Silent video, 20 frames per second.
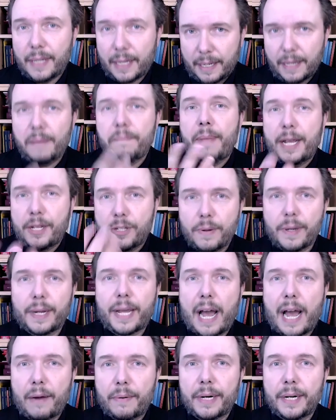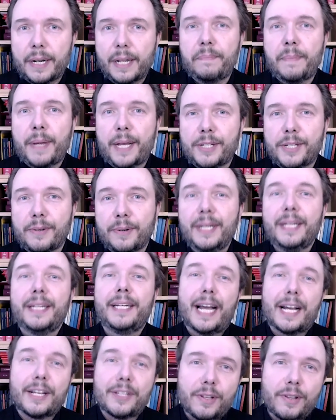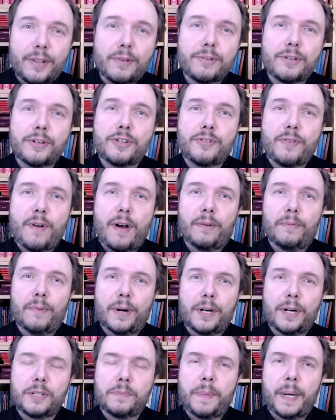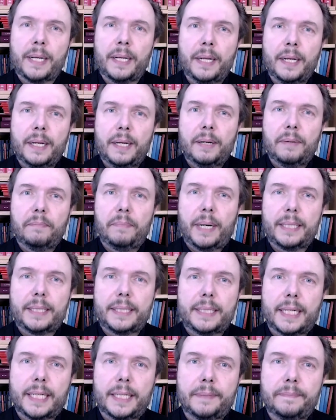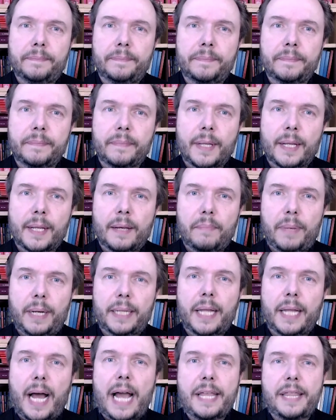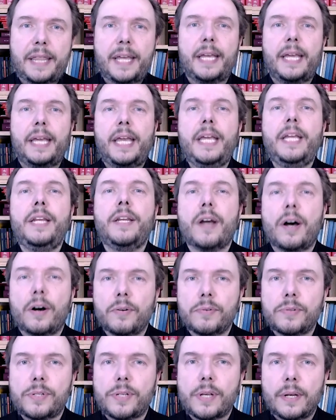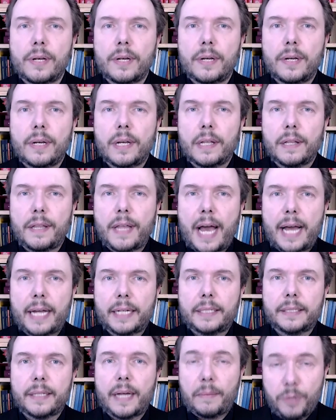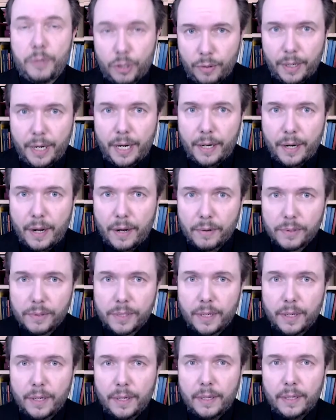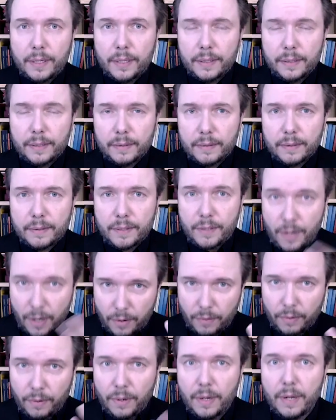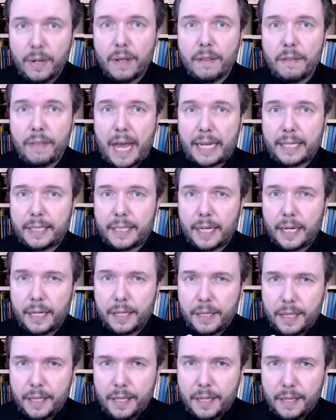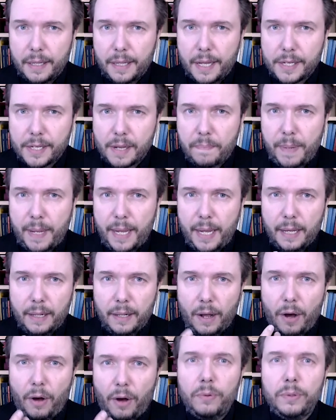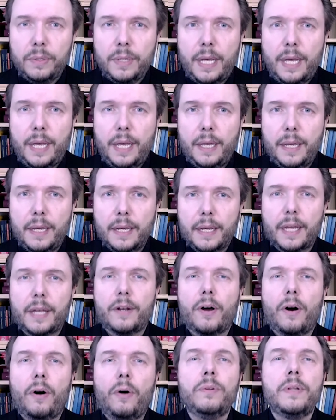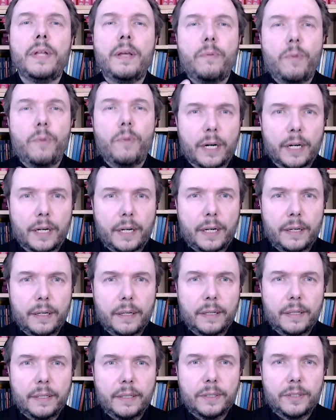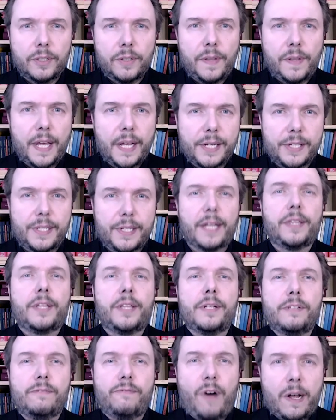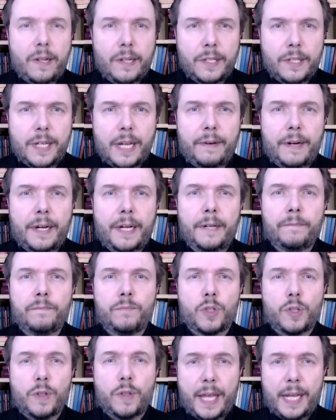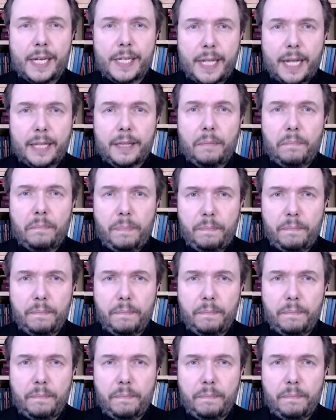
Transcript: It makes you a coward. It makes you yeah. So those are strong words, but but um, but I think he knows that I'm sure he knows knew that uh, his appeal only can only work to the extent that it's voluntary, to the extent that